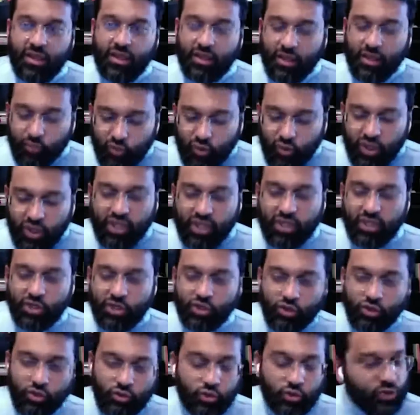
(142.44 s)
And they'll bring
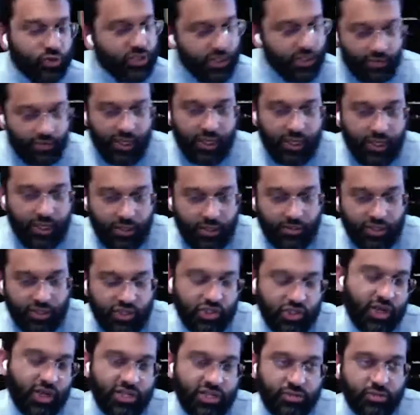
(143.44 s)
issues, which I'm not going to
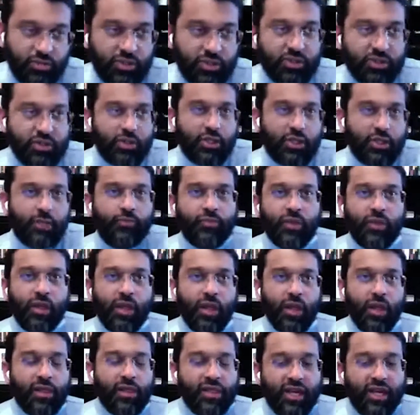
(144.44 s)
mention explicitly,
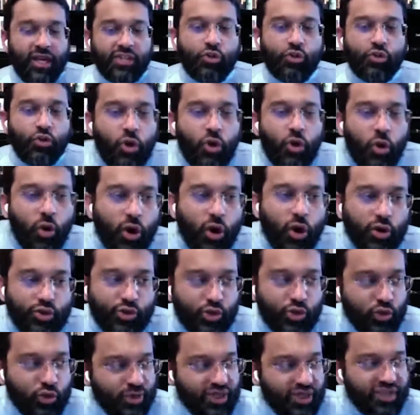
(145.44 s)
that you know are
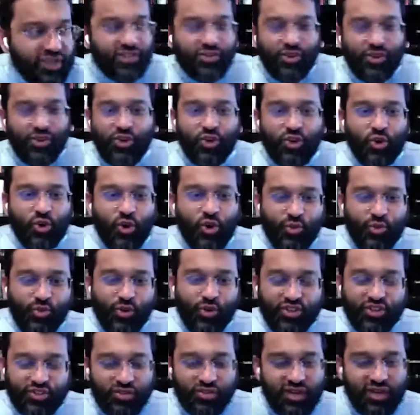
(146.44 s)
true because they're in your own
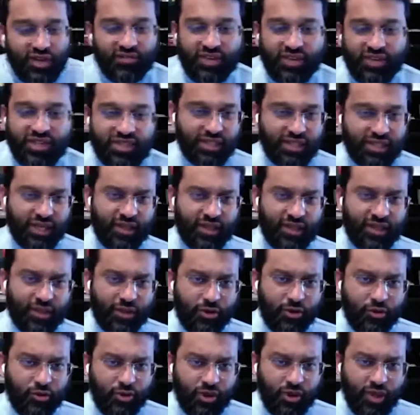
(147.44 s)
books. They're not inventing anything
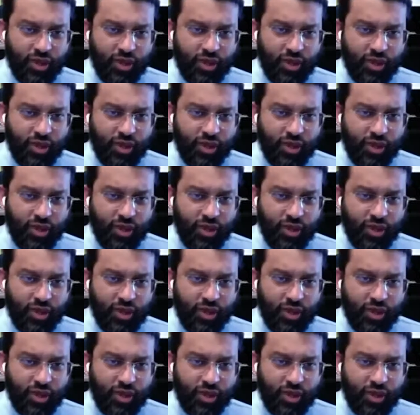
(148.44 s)
new.